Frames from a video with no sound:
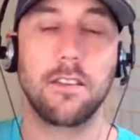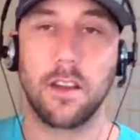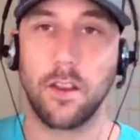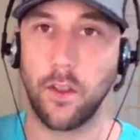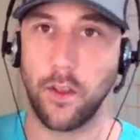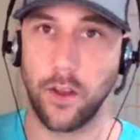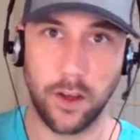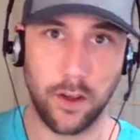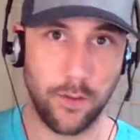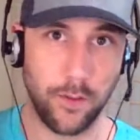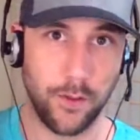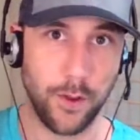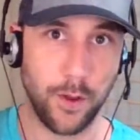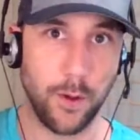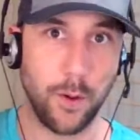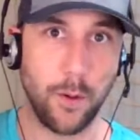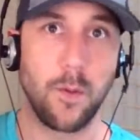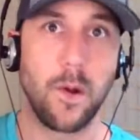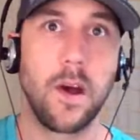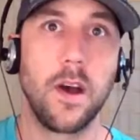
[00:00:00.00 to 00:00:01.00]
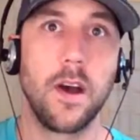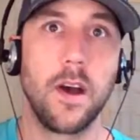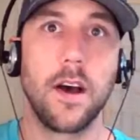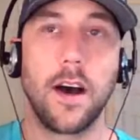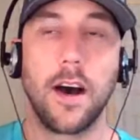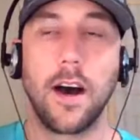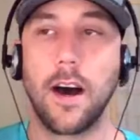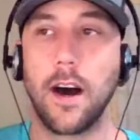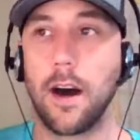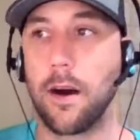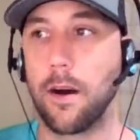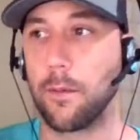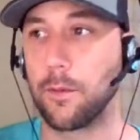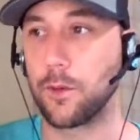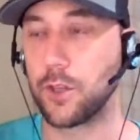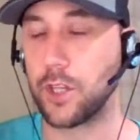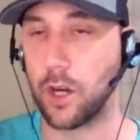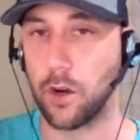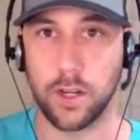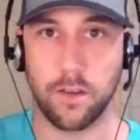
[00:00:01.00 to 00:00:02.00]
to the the uh,
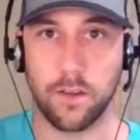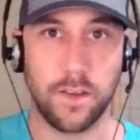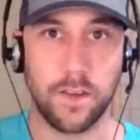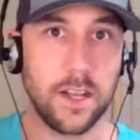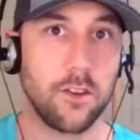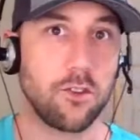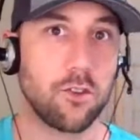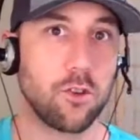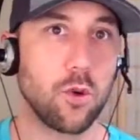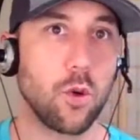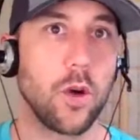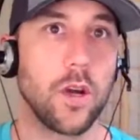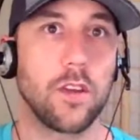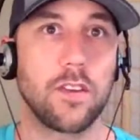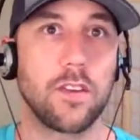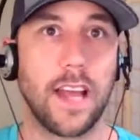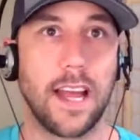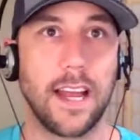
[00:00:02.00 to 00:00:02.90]
charity of his choice.